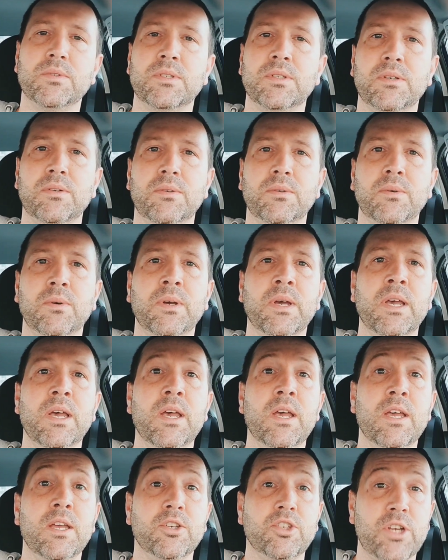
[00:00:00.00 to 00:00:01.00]
to
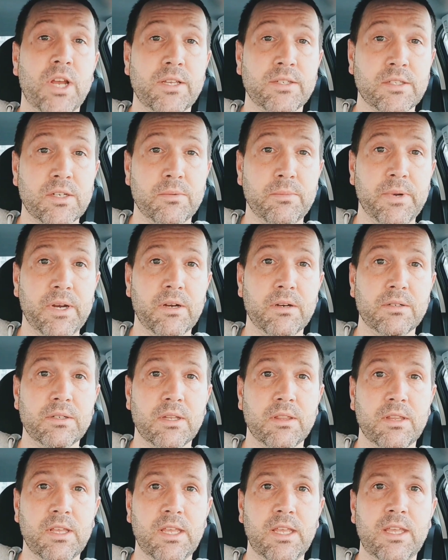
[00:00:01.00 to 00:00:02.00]
Chestermere to
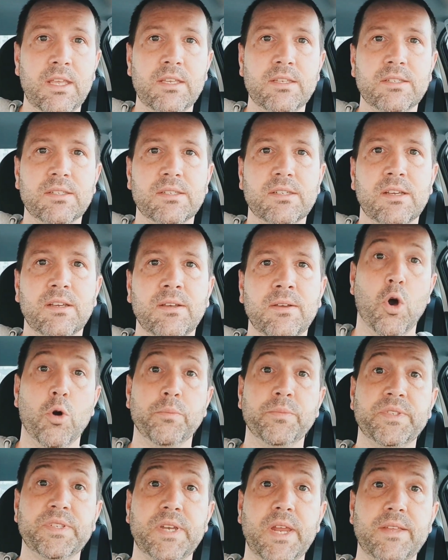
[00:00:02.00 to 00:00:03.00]
the east.
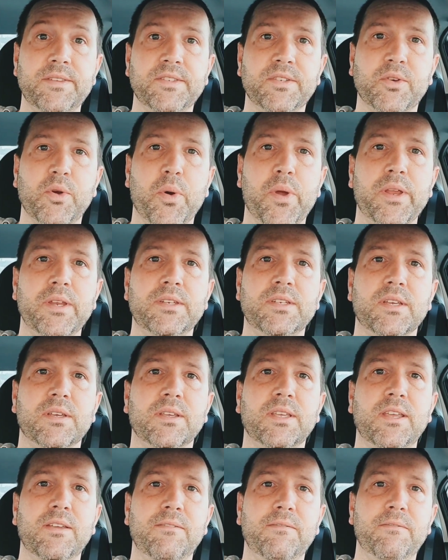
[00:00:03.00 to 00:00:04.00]
Homestead's going to
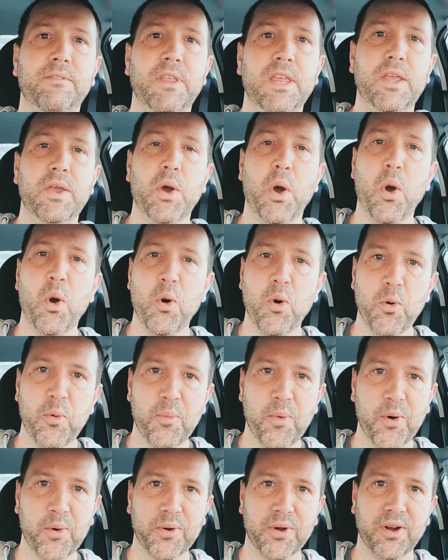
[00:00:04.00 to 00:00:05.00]
give the
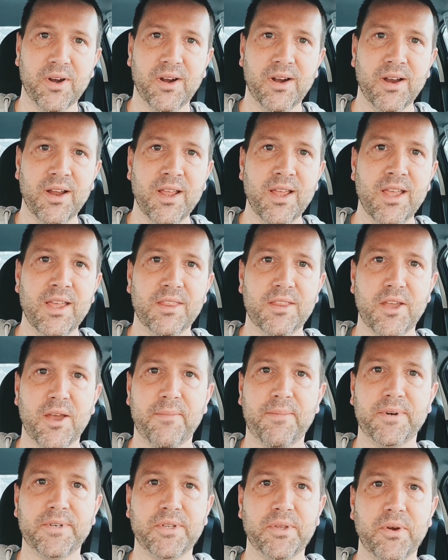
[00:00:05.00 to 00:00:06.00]
homeowner the
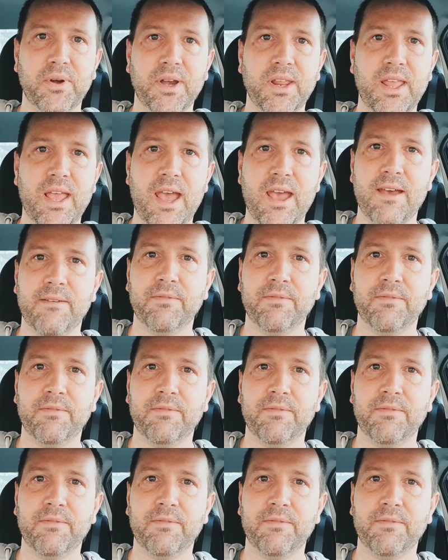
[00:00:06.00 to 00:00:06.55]
opportunity to have